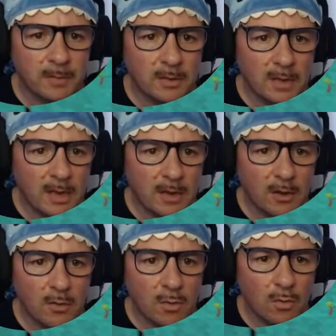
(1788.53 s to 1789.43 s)
Gonna
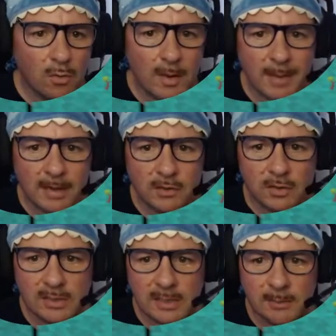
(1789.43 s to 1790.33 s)
go all the way back and
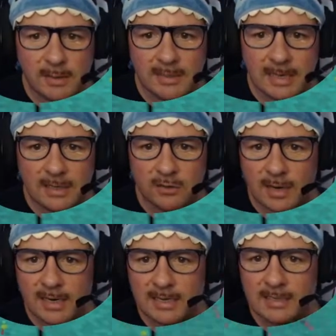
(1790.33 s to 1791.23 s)
just see where the sand
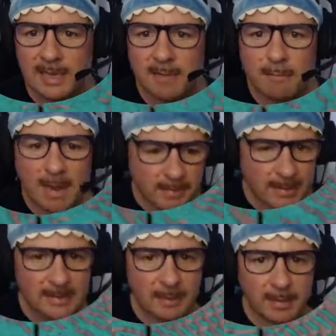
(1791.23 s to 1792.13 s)
train is and
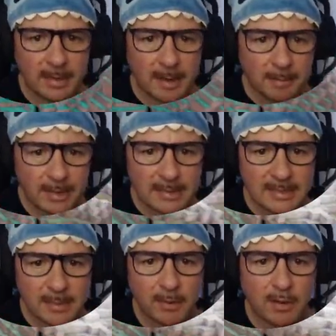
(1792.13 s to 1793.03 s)
maybe double it up. Let's
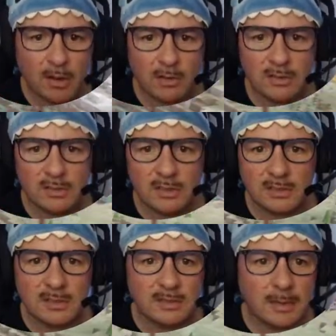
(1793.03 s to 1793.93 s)
see what it costs
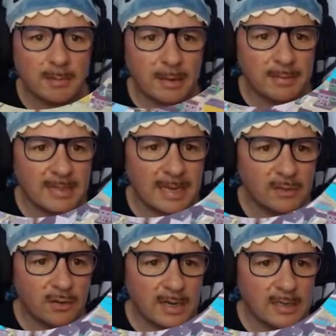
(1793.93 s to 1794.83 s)
us to double up a
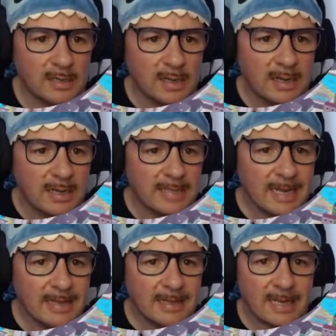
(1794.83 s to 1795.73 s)
sand train. Is
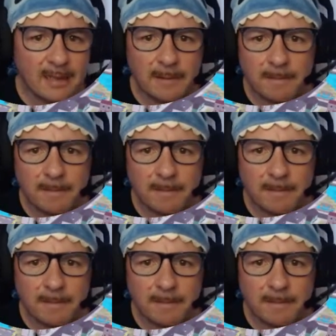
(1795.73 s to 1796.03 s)
that it there?